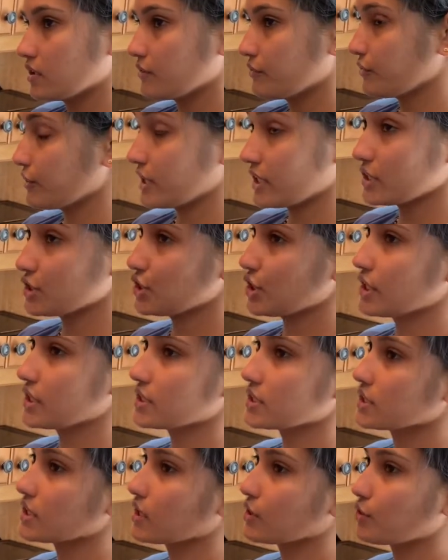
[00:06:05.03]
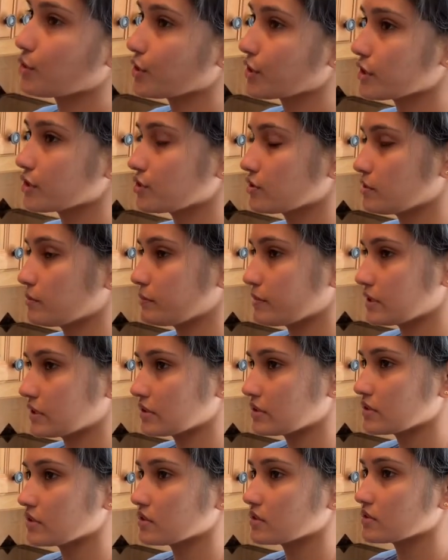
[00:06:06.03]
We can change it according to the
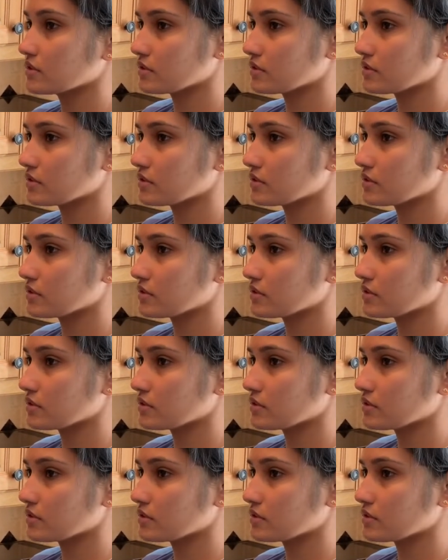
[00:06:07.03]
person's